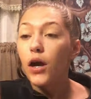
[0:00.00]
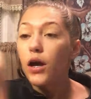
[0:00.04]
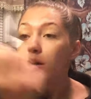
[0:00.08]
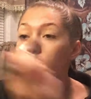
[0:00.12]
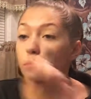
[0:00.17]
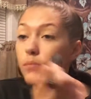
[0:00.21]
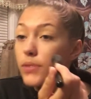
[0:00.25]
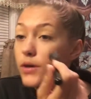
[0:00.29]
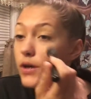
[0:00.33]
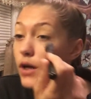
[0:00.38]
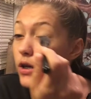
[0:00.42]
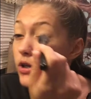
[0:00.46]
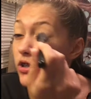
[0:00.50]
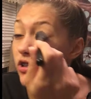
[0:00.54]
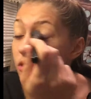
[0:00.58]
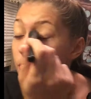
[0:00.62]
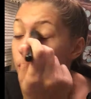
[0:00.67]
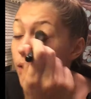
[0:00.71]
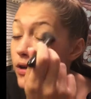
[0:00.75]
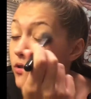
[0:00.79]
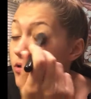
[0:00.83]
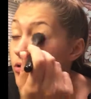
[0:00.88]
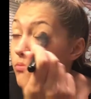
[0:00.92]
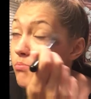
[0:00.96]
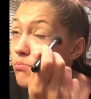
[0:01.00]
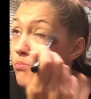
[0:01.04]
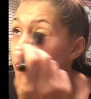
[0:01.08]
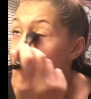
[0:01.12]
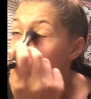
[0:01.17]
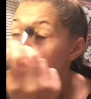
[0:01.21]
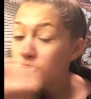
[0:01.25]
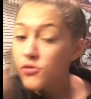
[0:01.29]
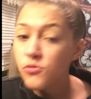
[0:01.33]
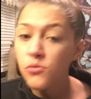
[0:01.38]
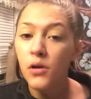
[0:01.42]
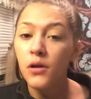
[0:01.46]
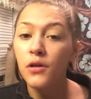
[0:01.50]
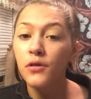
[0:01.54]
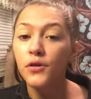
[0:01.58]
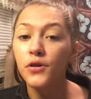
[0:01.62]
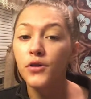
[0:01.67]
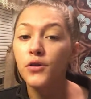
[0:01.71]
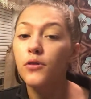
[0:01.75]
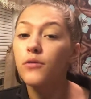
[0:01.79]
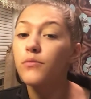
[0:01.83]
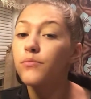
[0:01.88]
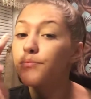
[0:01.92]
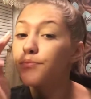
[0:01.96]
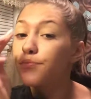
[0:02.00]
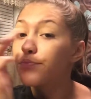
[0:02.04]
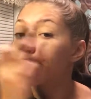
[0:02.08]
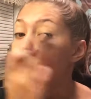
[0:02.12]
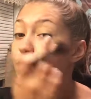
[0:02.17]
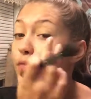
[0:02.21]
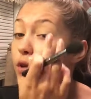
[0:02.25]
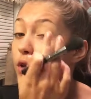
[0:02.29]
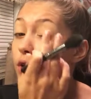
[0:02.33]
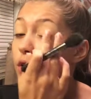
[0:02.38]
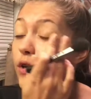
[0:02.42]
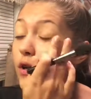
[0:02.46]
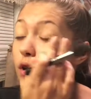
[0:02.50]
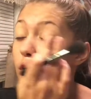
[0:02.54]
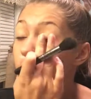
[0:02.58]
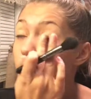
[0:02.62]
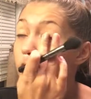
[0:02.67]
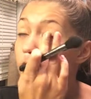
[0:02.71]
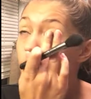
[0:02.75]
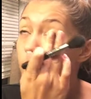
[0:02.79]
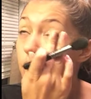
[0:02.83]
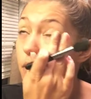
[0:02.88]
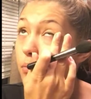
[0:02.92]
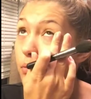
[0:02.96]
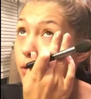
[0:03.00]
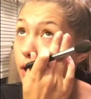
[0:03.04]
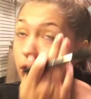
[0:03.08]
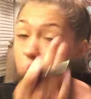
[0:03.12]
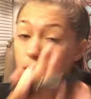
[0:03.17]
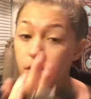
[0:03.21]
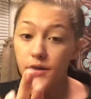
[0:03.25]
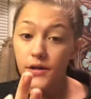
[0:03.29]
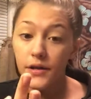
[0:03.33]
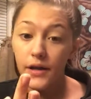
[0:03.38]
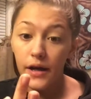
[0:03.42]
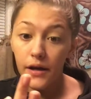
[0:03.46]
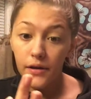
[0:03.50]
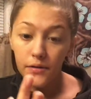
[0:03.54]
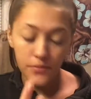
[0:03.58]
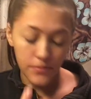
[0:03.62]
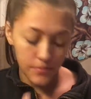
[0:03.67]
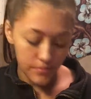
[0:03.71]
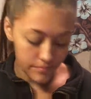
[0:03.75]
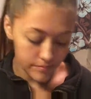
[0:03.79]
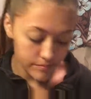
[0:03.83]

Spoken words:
But not too much. You just want a little, you just want to press it down.